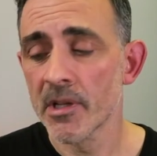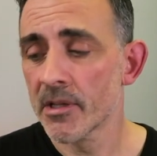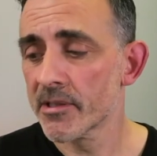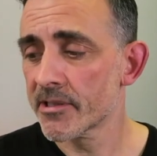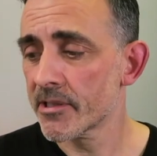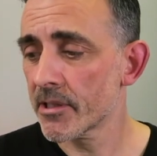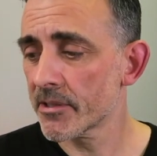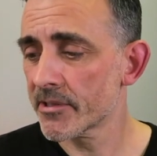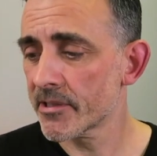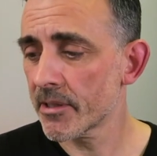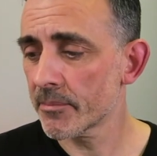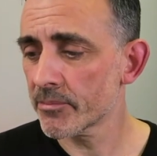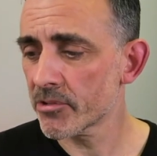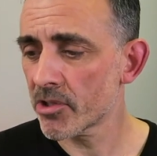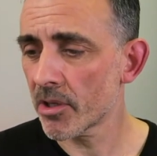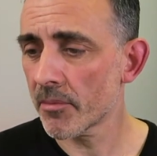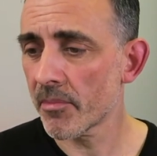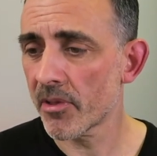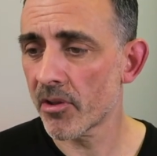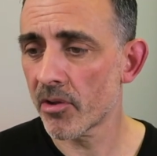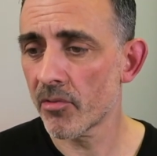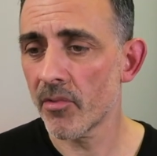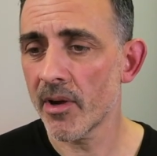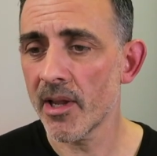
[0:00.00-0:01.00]
So
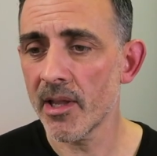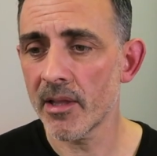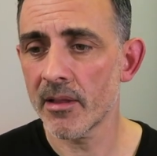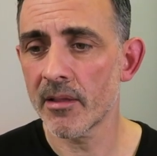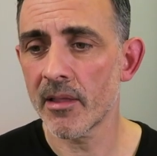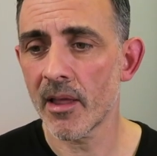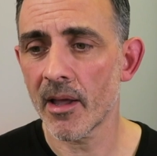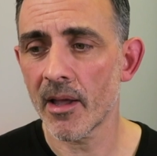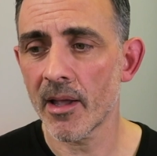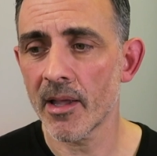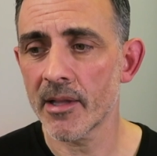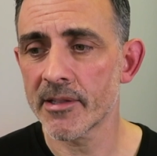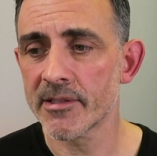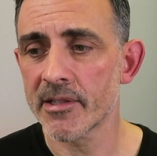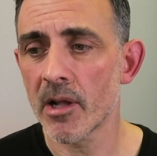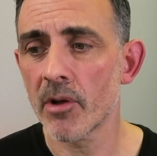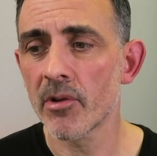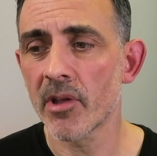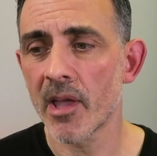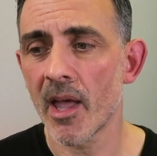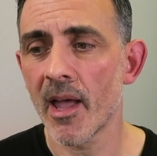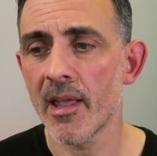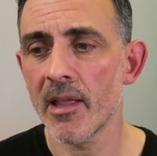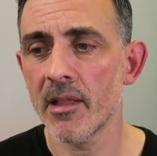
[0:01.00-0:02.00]
sometimes to read that it's
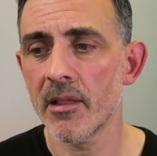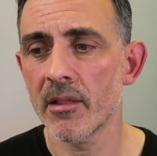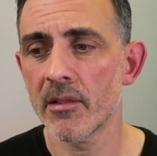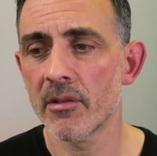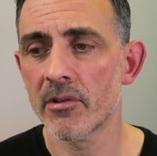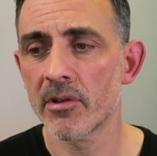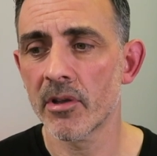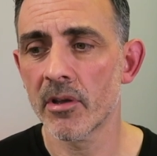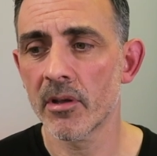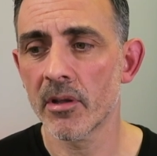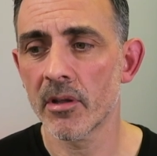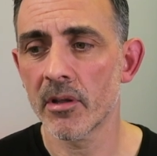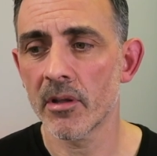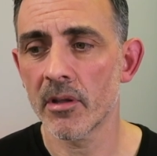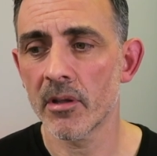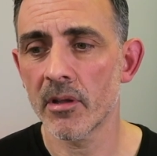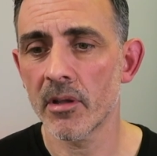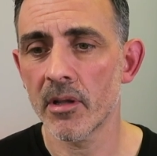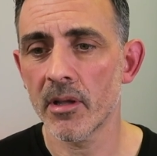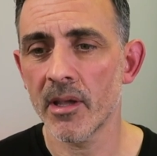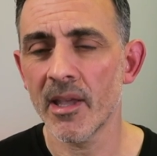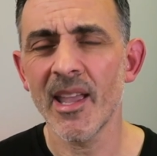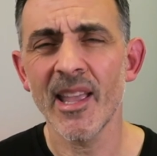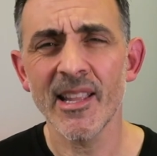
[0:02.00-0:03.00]
okay to,
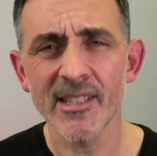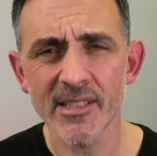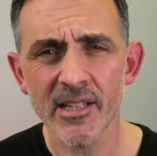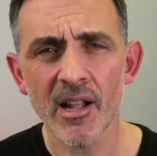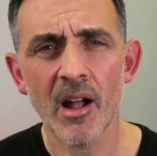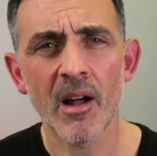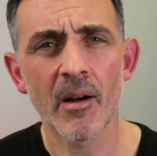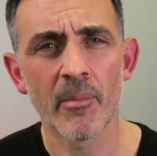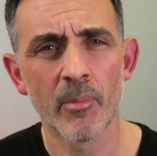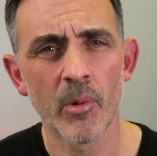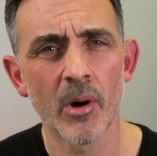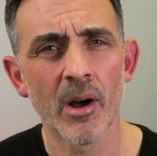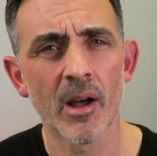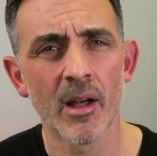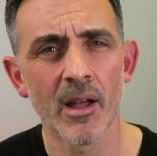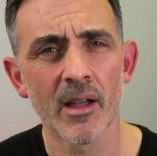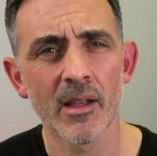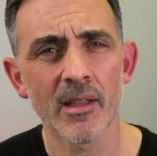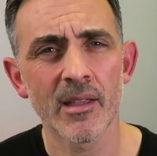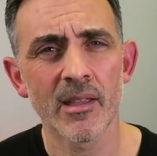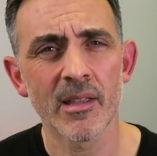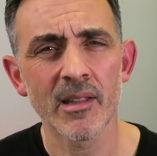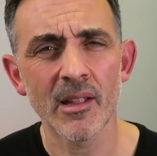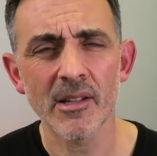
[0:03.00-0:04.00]
it is hard
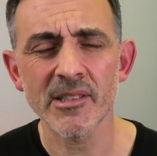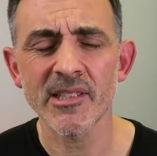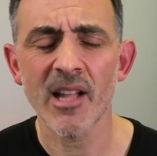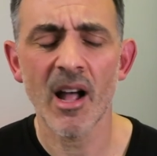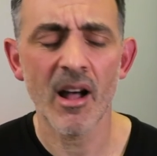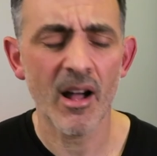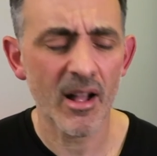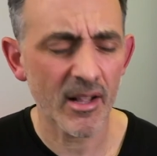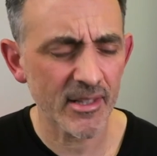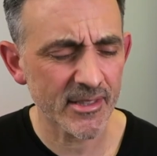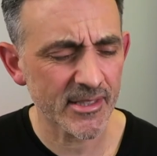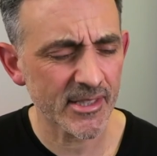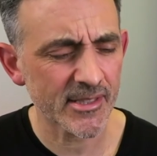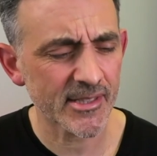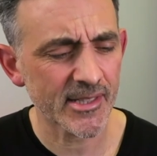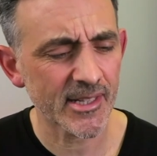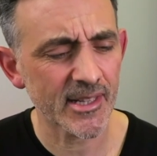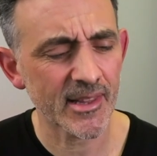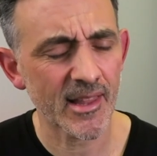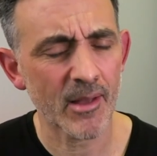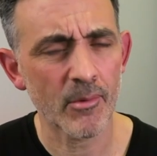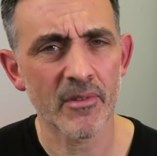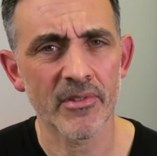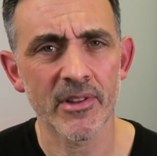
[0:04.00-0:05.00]
work. You know, it's hard to
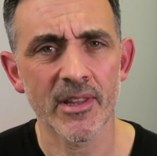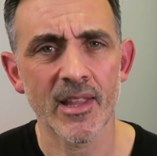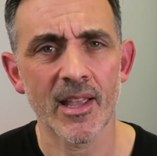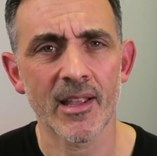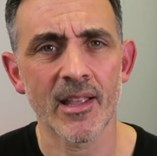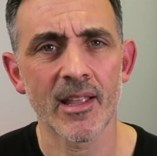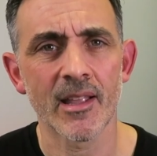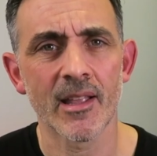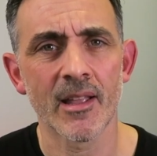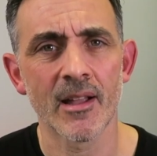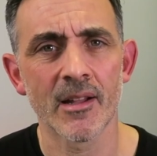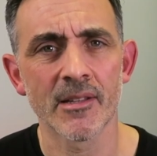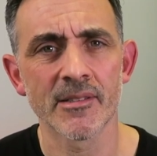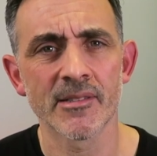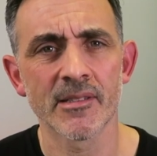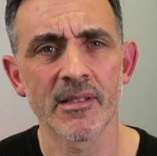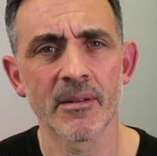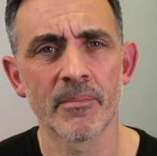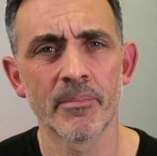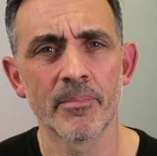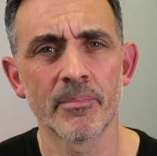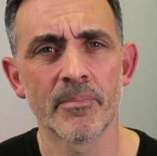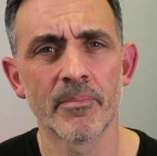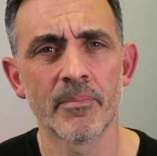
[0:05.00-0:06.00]
sit there with a deck of cards
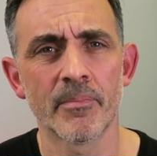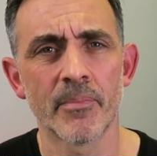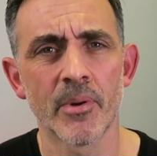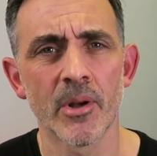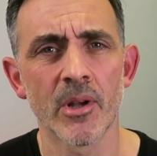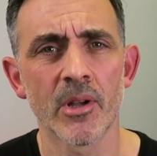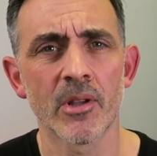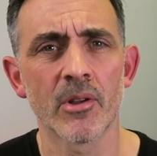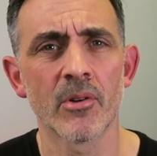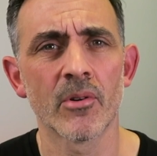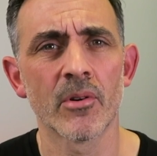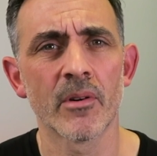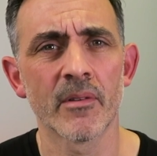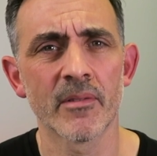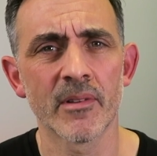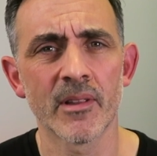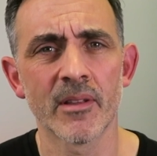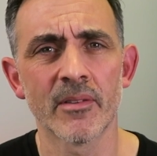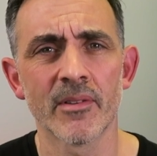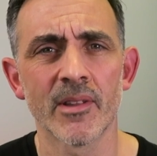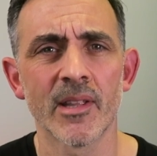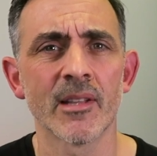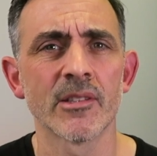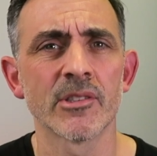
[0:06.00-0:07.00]
and a book or a
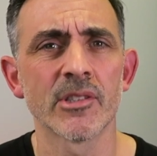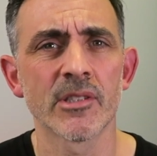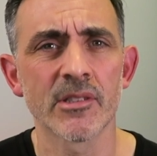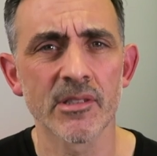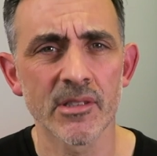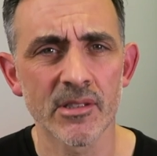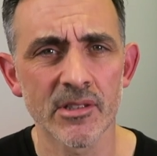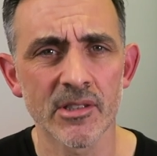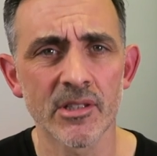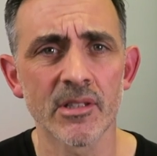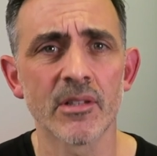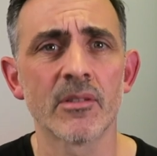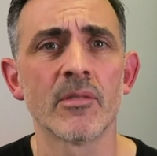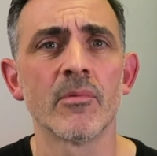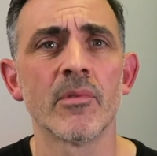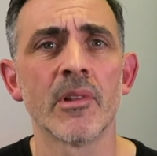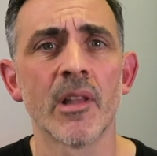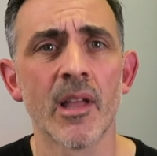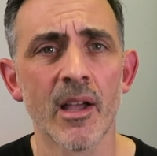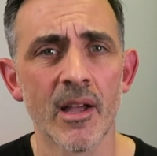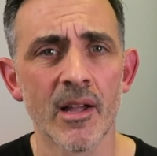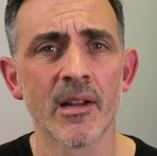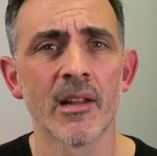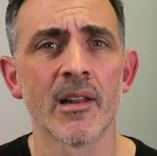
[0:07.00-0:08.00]
DVD and just
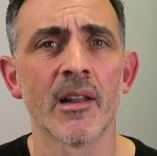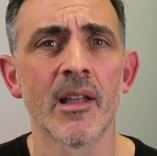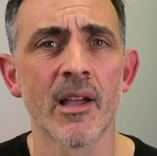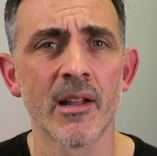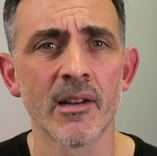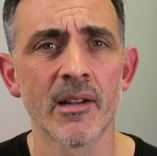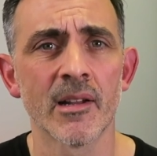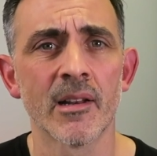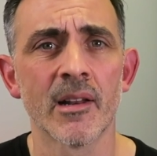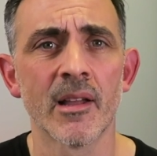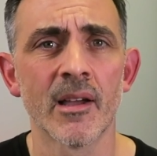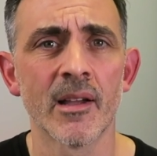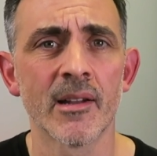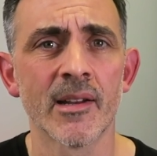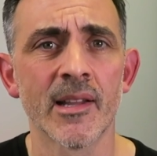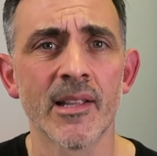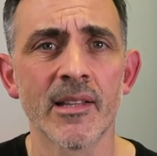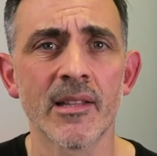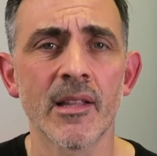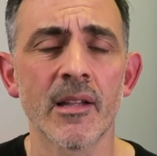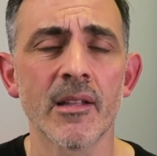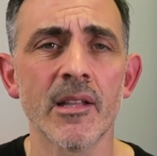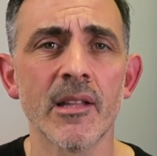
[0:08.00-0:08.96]
learn and learn and learn it.